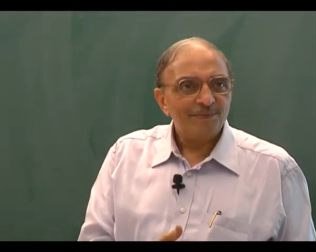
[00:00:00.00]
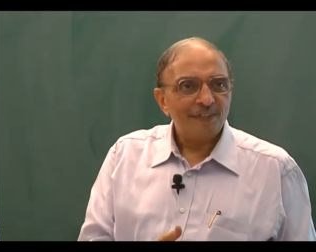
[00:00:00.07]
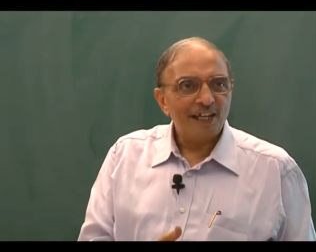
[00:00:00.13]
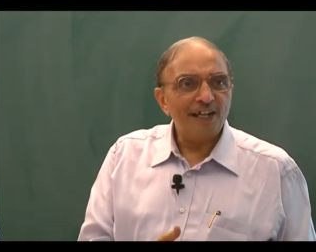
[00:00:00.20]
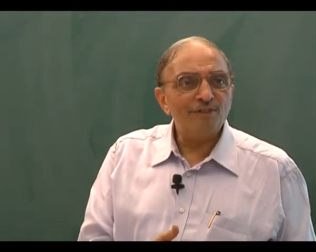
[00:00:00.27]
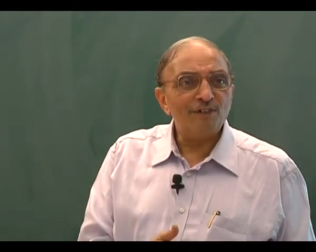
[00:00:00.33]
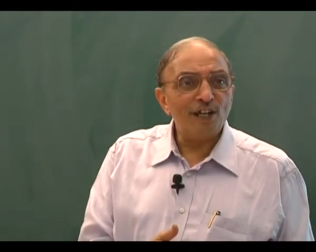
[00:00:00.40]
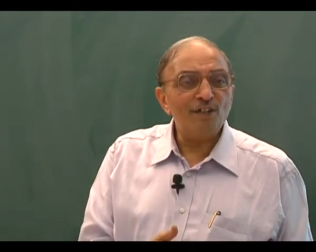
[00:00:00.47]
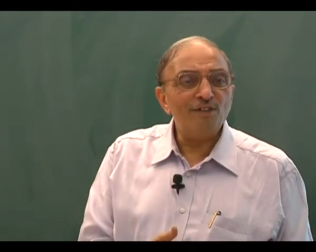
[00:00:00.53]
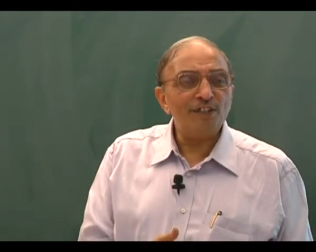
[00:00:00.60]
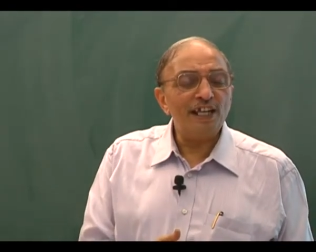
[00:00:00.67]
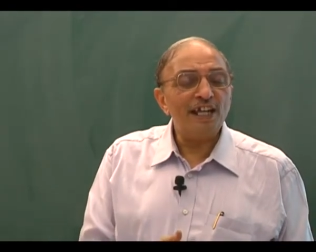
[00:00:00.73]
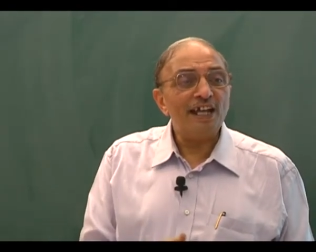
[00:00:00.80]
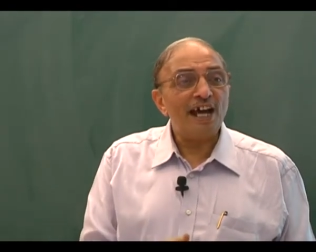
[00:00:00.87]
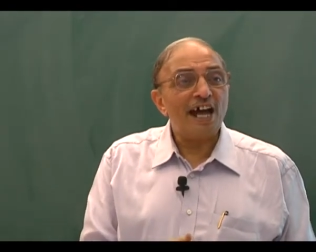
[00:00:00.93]
And one of
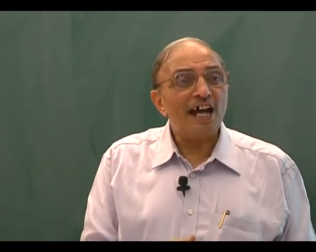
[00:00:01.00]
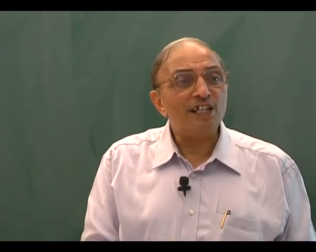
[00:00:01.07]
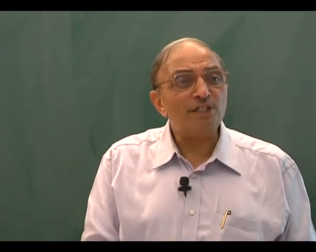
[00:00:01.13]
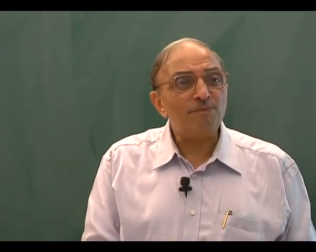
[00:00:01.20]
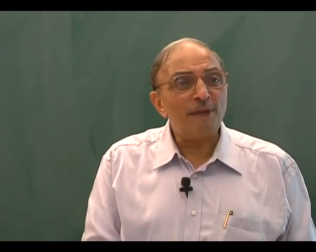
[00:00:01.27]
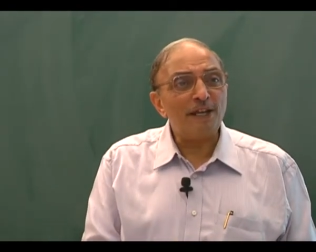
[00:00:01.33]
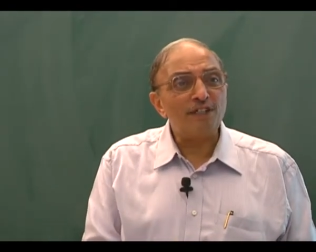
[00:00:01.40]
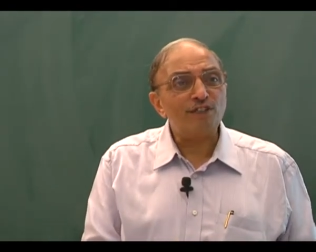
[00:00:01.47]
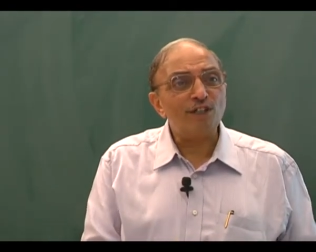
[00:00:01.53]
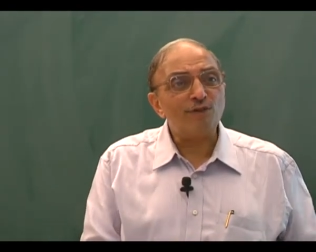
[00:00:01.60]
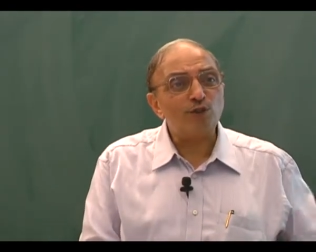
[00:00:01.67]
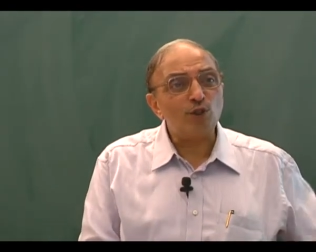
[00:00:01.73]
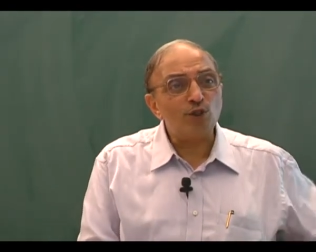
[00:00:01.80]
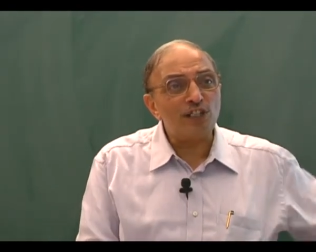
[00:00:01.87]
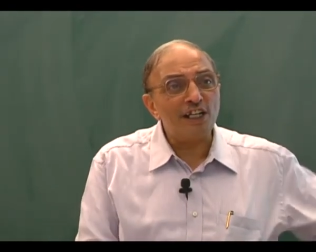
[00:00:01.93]
the aspects of
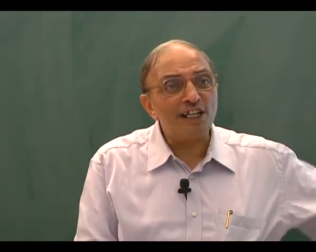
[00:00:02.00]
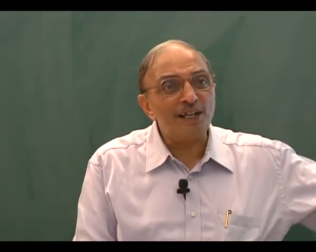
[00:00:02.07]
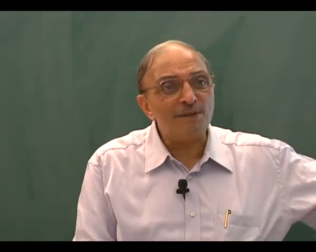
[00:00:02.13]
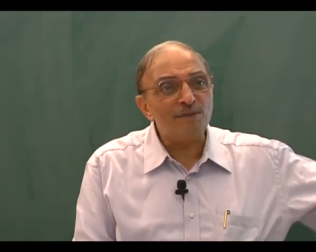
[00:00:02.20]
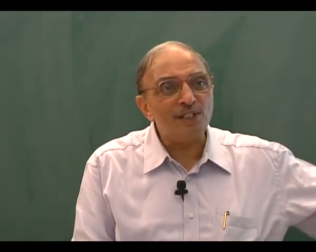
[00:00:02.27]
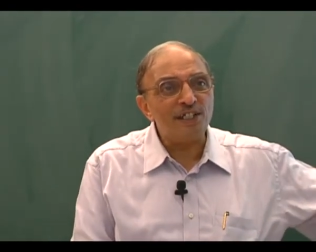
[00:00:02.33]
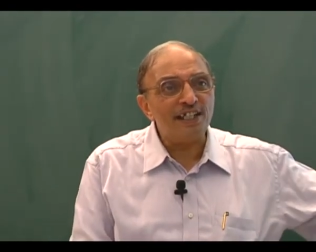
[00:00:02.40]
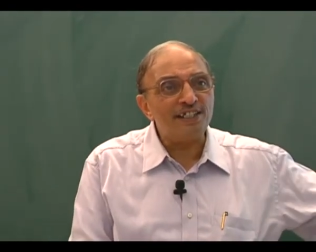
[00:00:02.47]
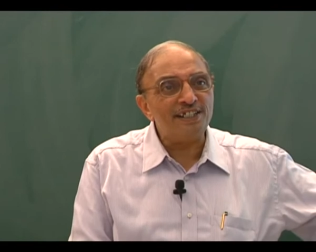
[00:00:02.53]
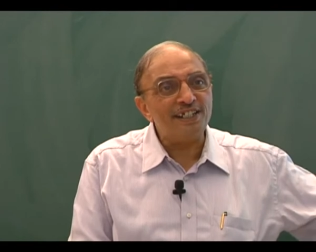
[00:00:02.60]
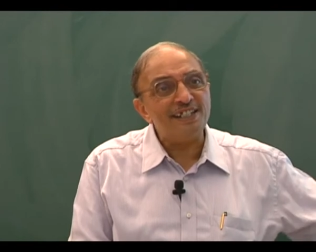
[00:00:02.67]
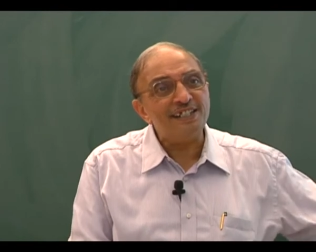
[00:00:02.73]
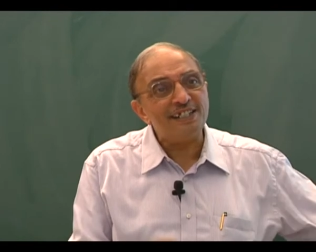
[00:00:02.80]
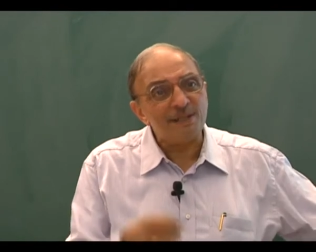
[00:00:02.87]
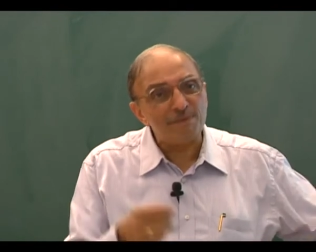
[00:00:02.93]
social communication
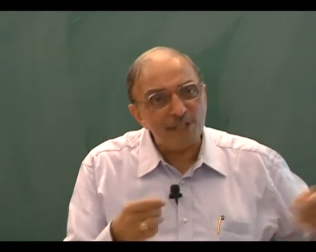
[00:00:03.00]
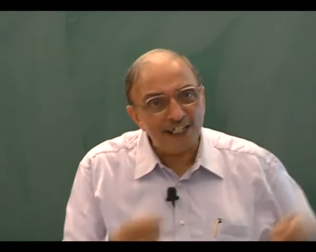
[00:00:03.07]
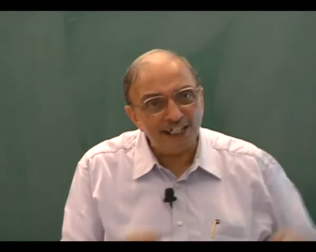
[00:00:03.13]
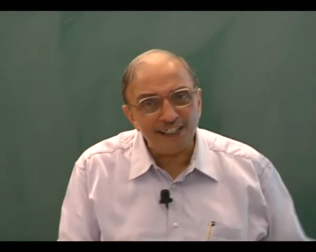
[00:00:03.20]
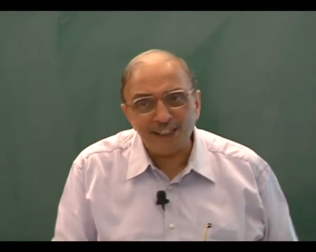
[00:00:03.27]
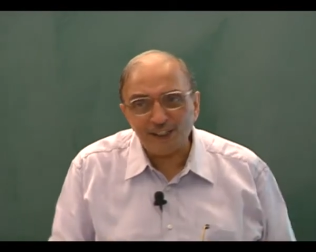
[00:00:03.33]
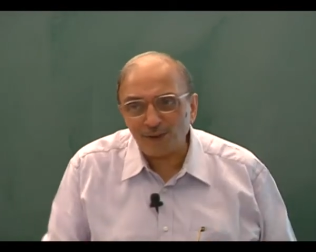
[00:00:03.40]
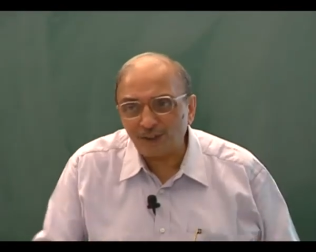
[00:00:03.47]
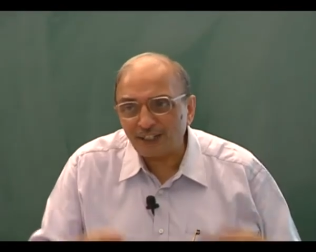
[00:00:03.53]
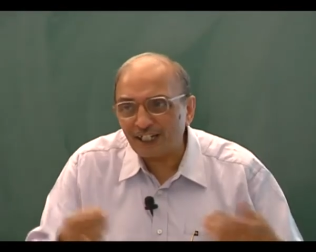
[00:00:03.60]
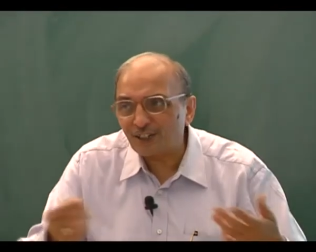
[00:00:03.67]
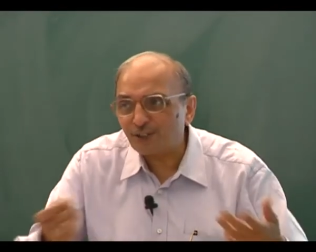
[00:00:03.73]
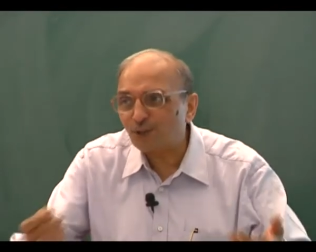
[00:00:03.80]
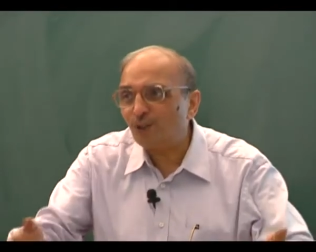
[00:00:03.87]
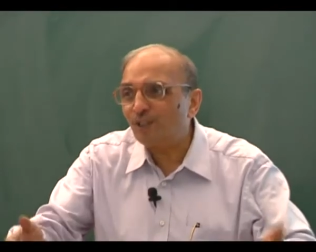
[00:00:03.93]
is ability to
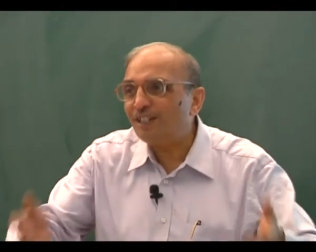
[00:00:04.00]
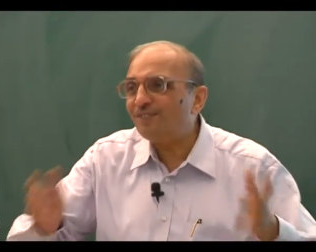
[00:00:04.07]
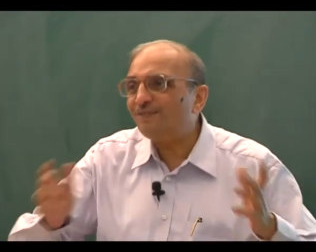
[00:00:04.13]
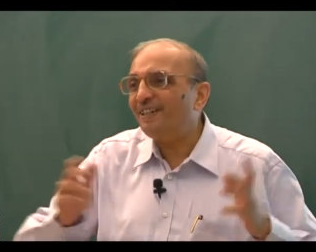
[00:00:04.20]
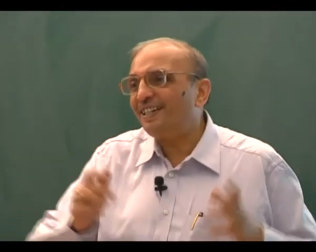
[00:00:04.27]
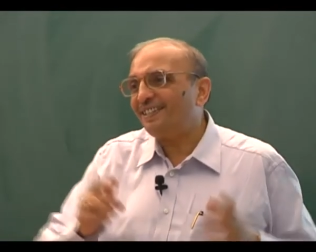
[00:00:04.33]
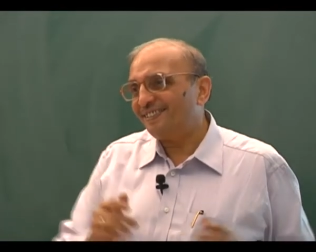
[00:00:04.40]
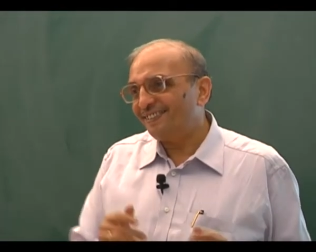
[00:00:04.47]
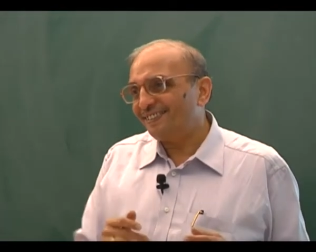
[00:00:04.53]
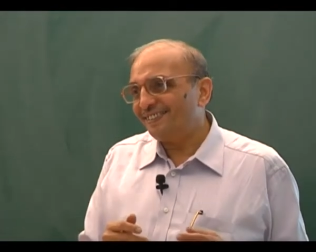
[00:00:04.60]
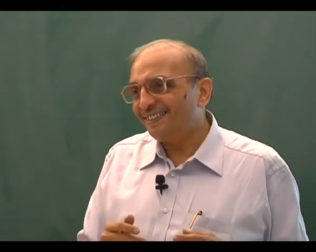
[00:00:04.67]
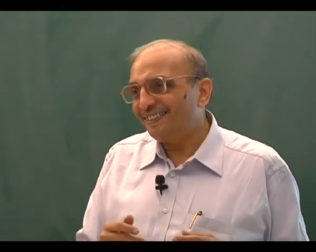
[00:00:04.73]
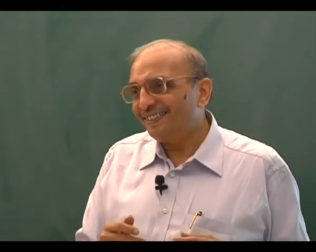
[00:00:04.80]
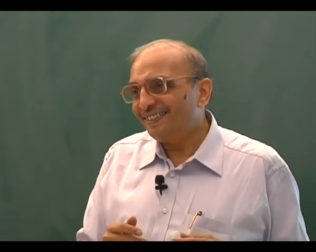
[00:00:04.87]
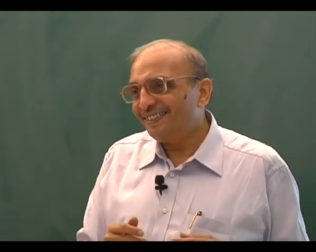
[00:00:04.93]
tell stories well.
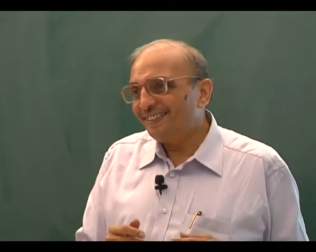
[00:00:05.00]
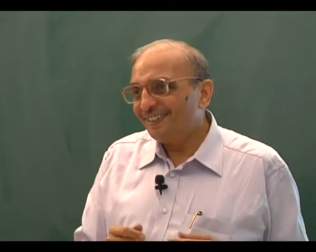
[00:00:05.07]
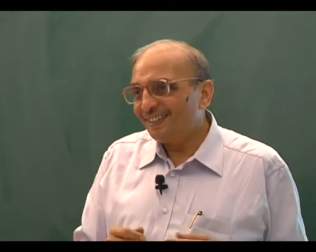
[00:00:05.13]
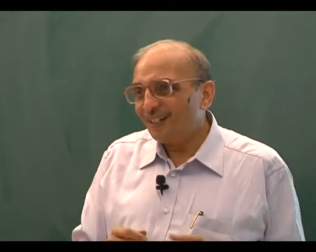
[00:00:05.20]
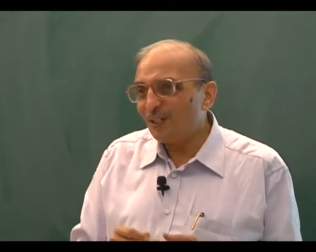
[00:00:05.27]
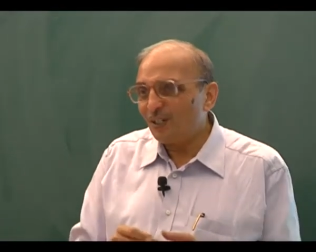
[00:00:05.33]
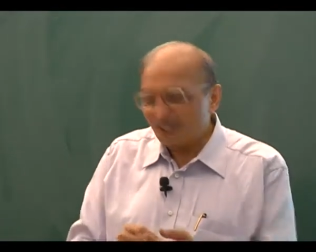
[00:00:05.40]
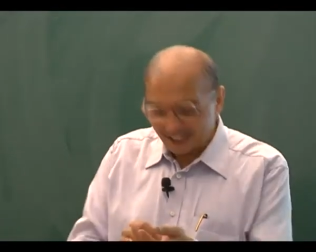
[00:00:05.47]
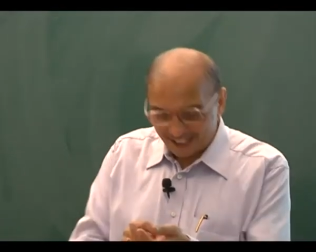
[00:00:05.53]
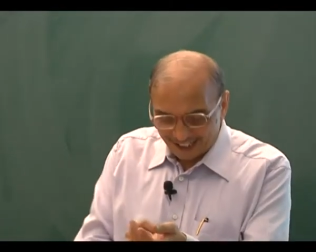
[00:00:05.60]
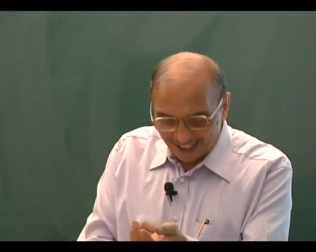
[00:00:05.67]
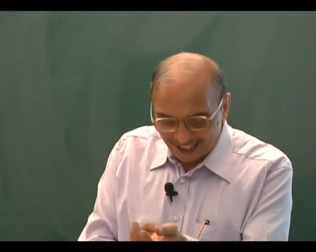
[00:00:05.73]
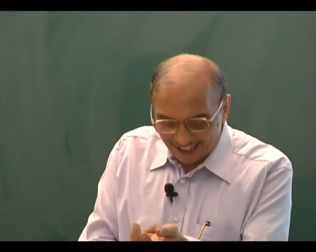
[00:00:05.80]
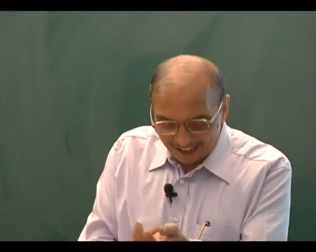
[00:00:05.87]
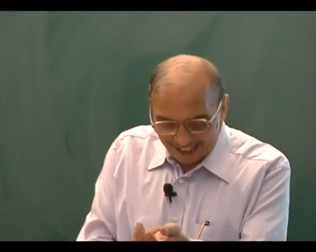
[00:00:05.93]
Okay.
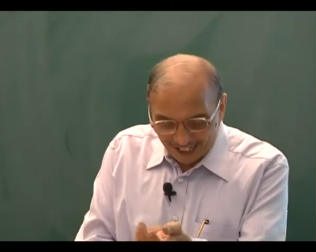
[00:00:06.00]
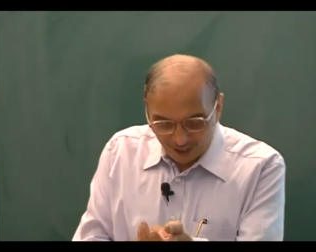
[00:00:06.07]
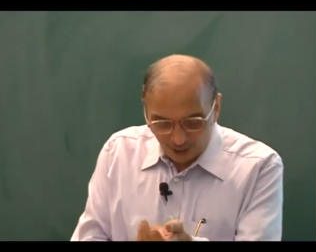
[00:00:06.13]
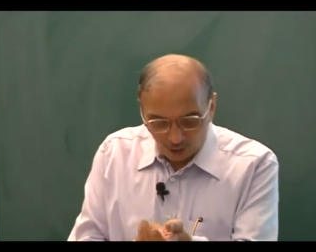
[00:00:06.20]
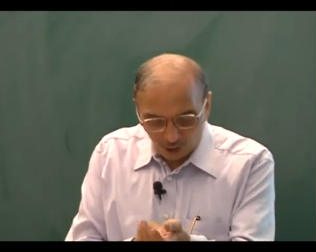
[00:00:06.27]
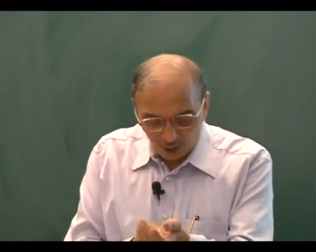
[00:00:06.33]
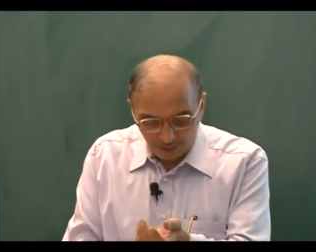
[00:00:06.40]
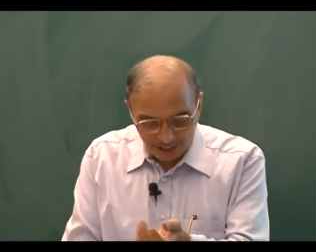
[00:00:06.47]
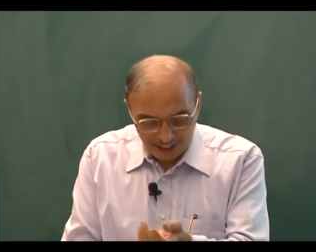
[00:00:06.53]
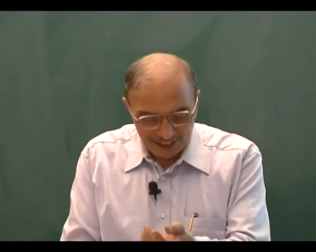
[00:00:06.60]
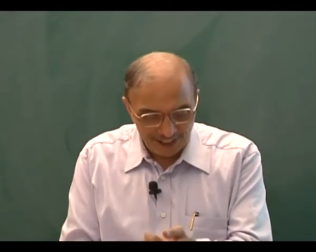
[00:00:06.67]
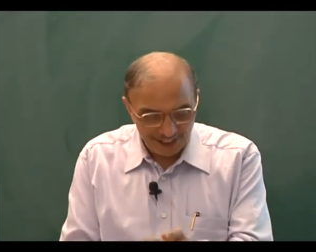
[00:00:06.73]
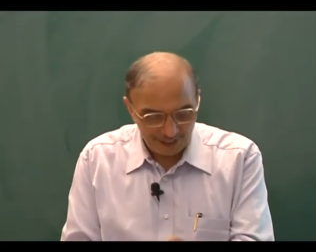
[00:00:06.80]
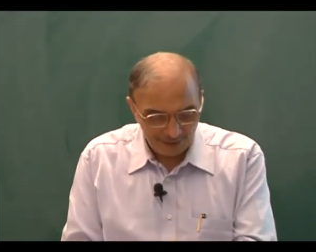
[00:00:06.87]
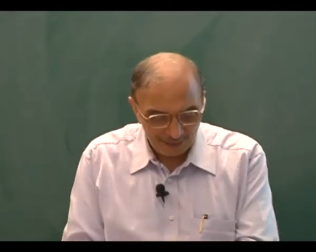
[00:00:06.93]
Thank you so
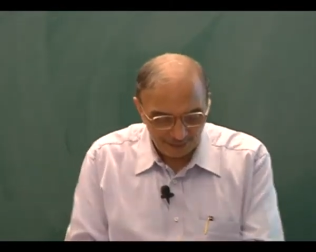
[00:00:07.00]
much.